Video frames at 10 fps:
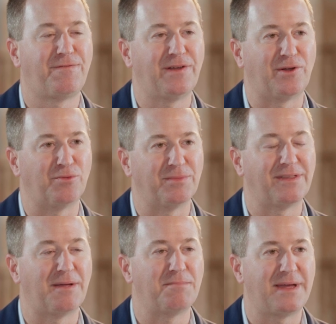film
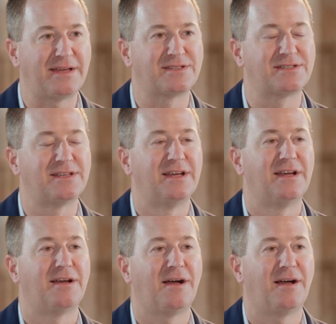that makes
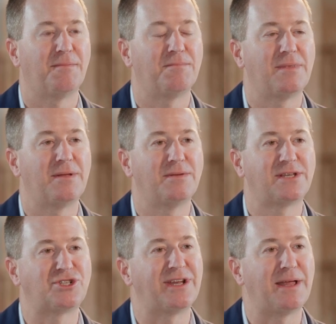
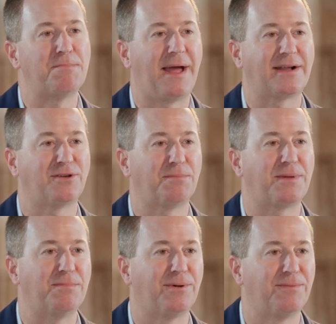such an impact on
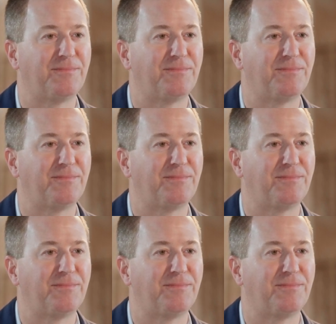people?